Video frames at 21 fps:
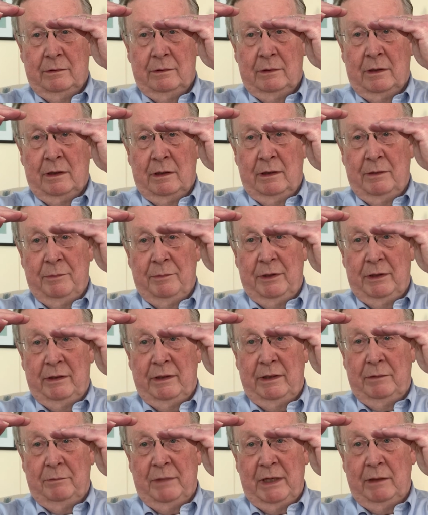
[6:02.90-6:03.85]
Our
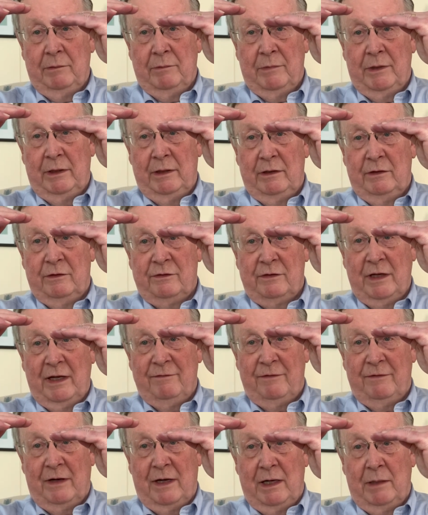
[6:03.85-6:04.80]
ability to make money and
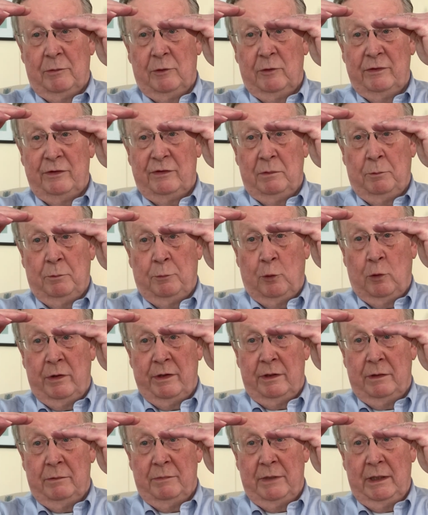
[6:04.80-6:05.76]
stay viable is
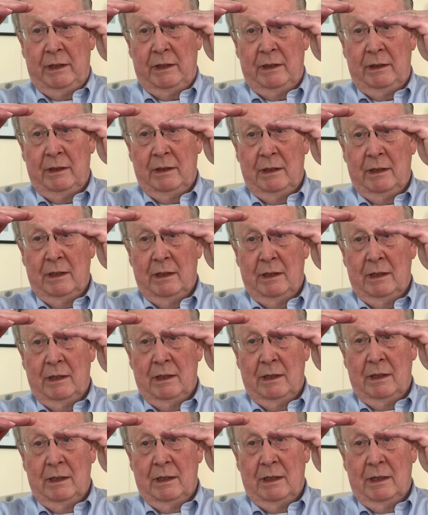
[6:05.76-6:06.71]
important to me.
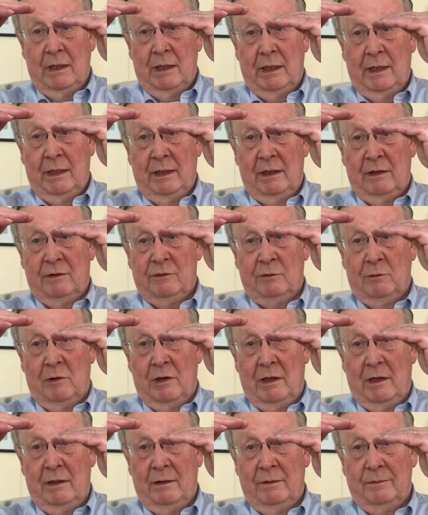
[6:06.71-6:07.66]
And guess
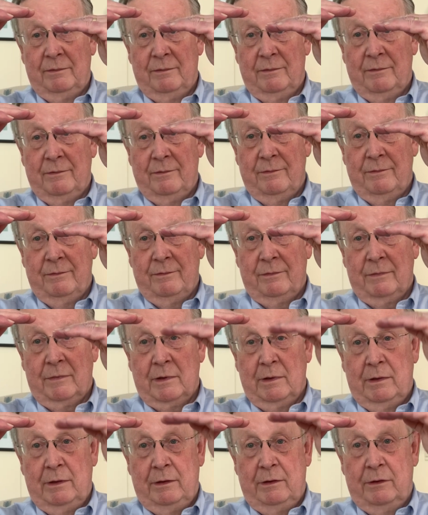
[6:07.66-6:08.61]
what?
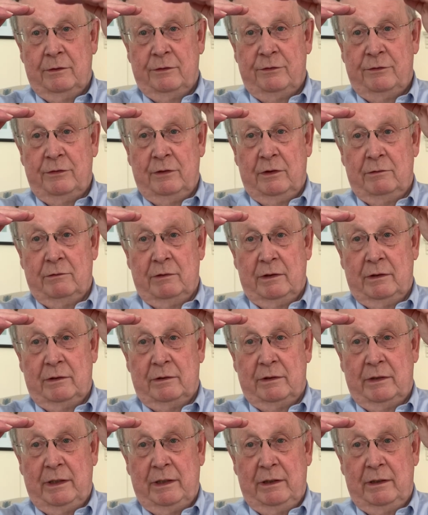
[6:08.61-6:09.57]
Your children
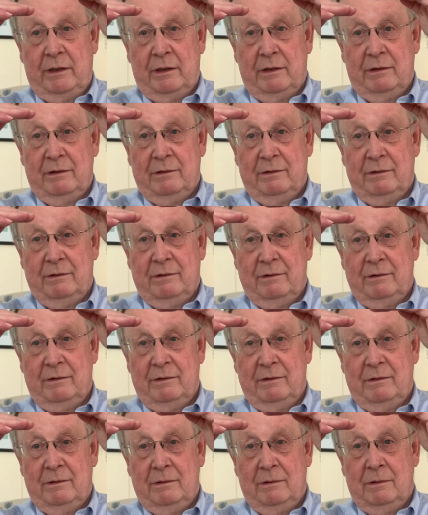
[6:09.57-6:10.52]
are here.
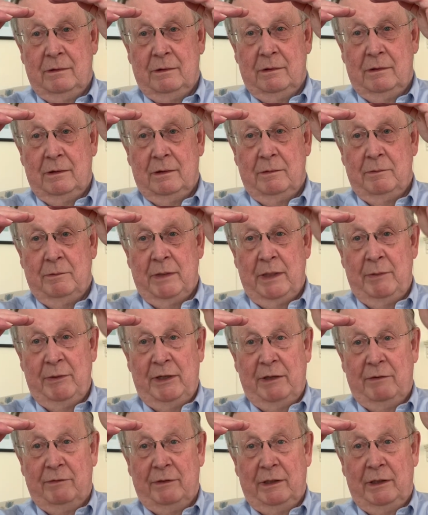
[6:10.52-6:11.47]
Maybe
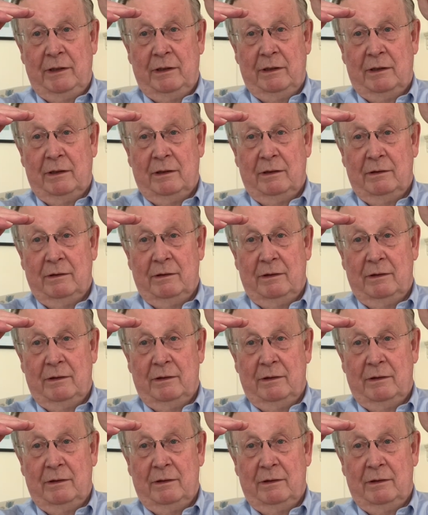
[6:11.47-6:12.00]
even here.